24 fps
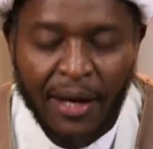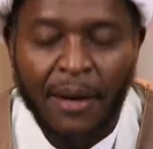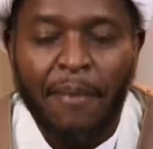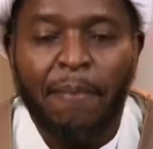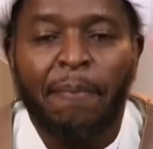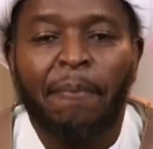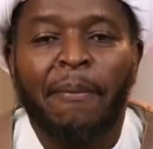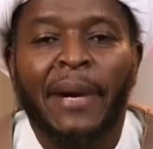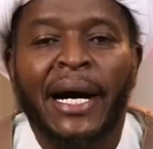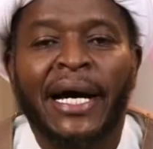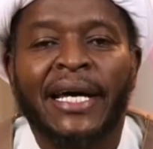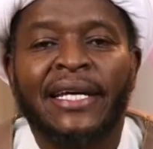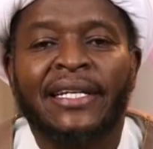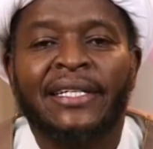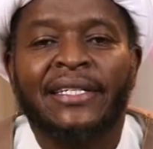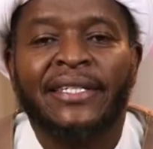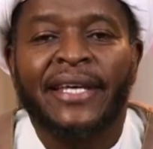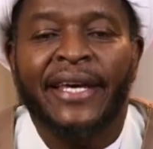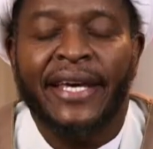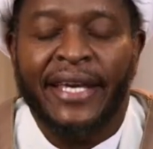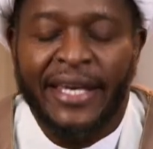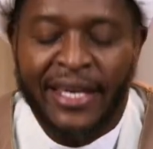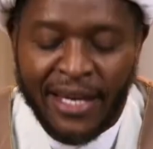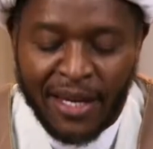my
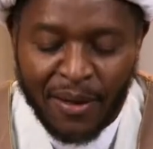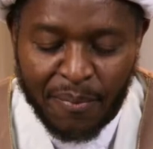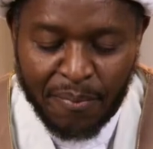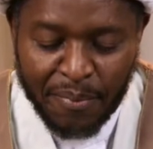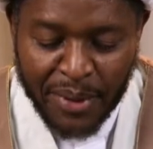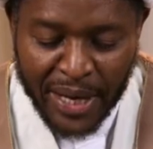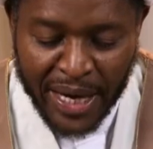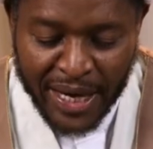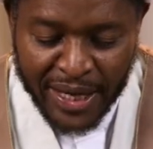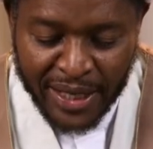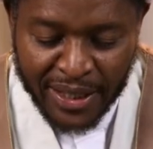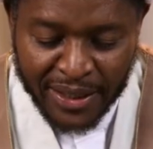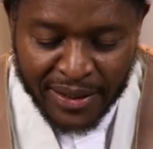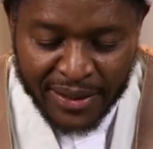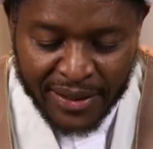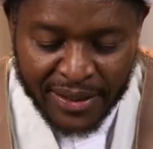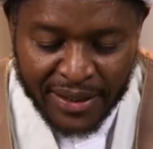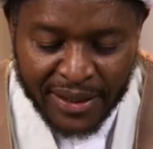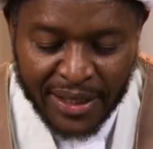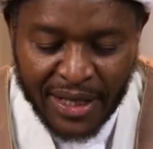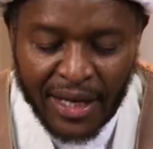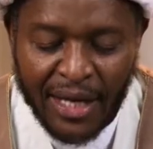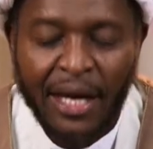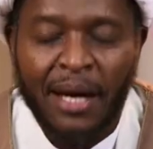taking pains,
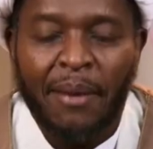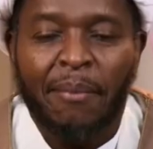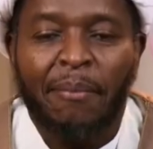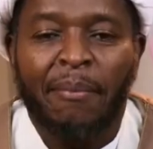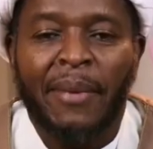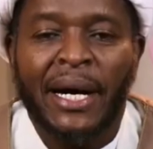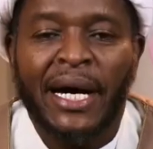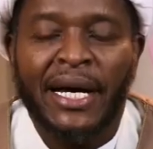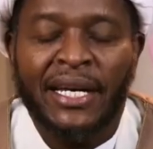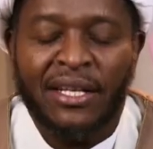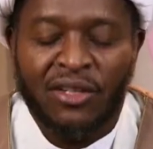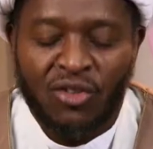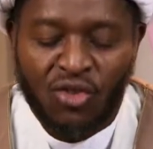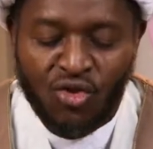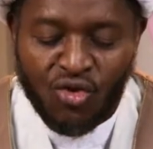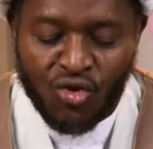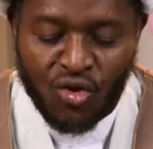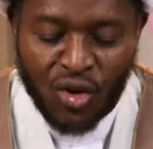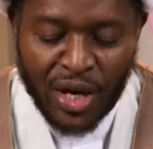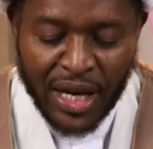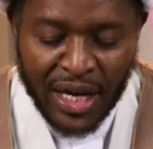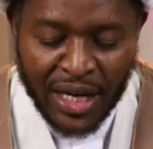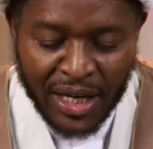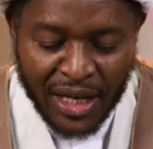my
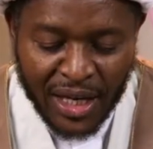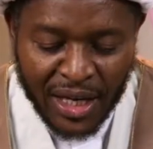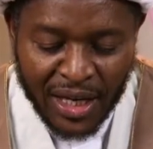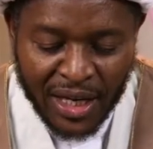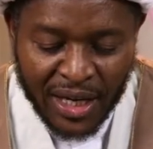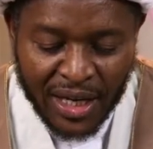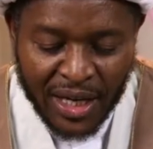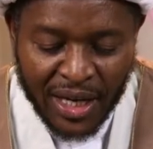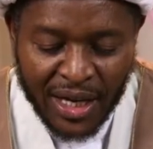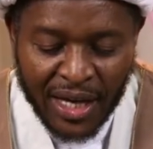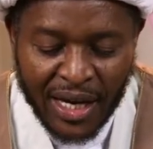training,